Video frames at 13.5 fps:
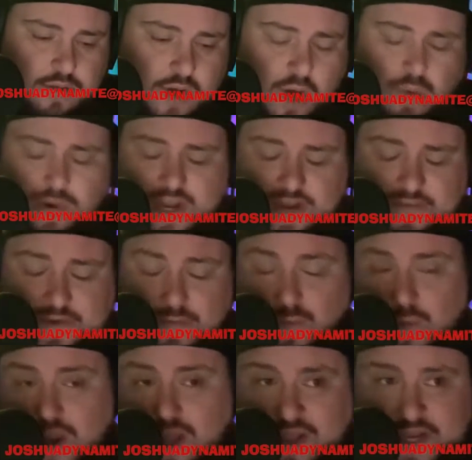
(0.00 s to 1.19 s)
are we even
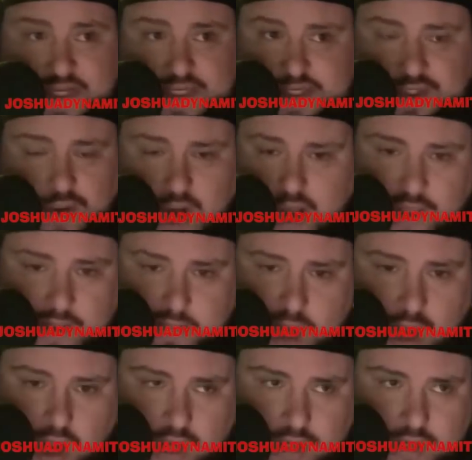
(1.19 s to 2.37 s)
willing to try them
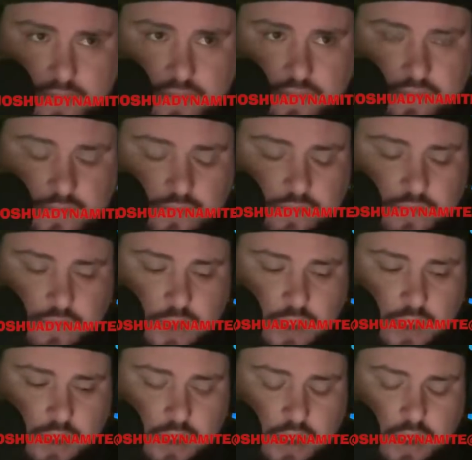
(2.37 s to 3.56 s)
on?
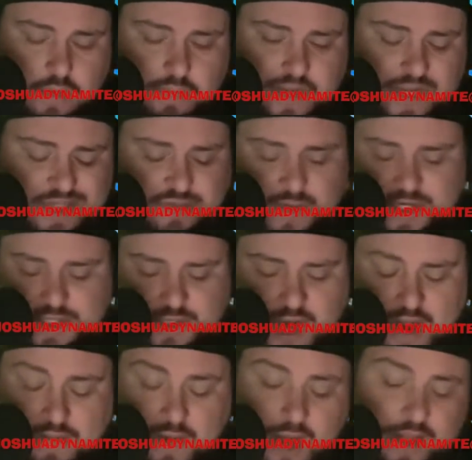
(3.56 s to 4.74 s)
Because when you
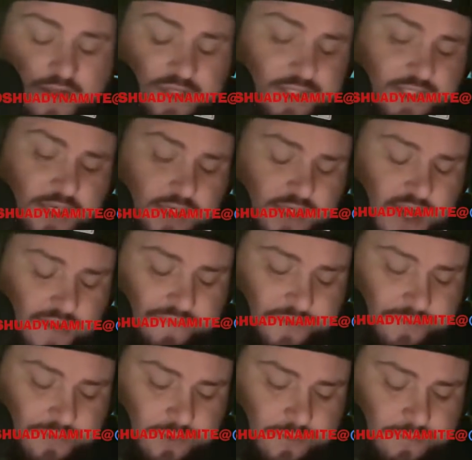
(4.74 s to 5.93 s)
try them on, they're just
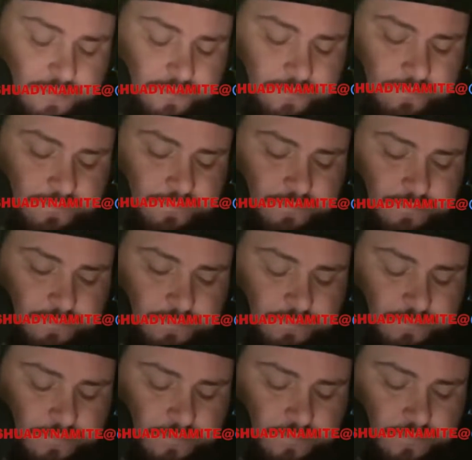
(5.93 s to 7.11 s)
uncomfortable.
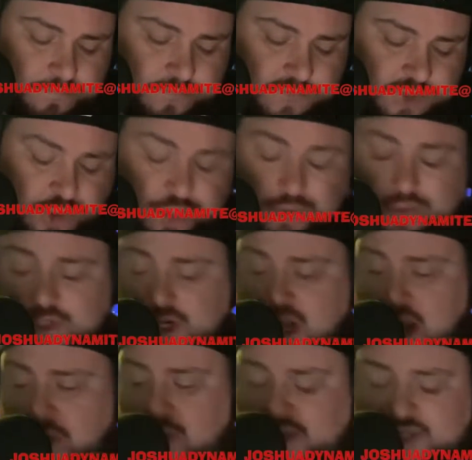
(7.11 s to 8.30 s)
Shoes are
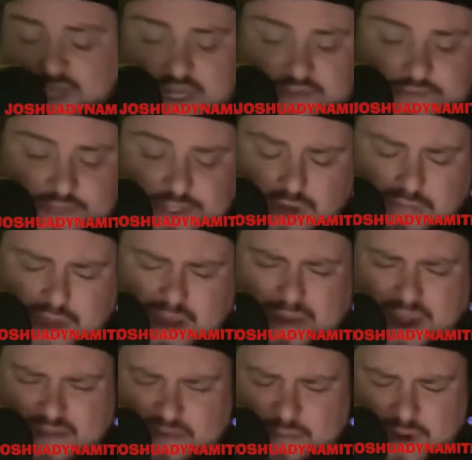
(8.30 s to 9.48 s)
not one size fits all.
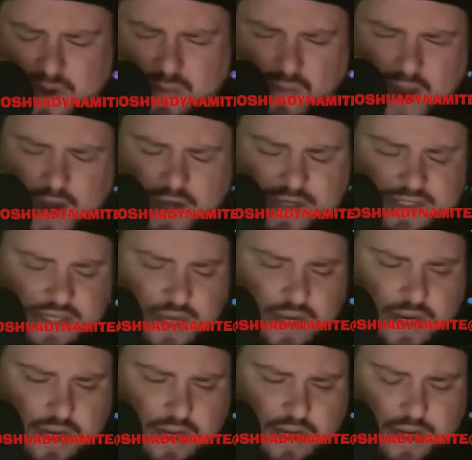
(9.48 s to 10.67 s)
Maybe everybody wears,
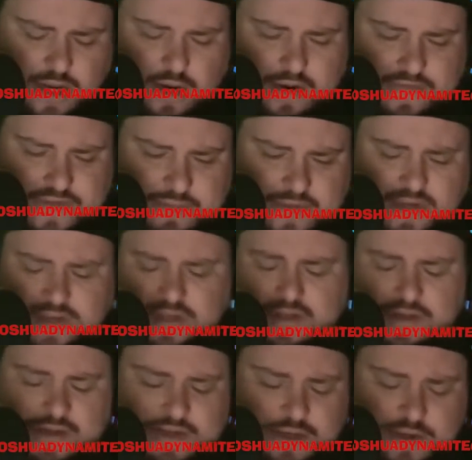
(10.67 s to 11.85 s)
if somebody,
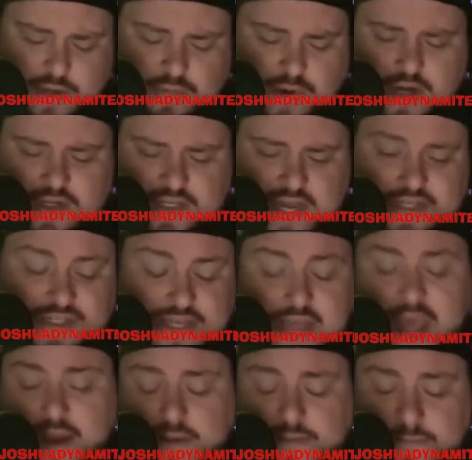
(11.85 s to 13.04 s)
you could wear a size
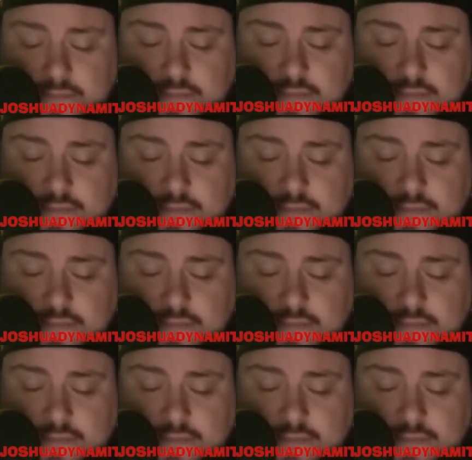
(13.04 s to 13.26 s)
10,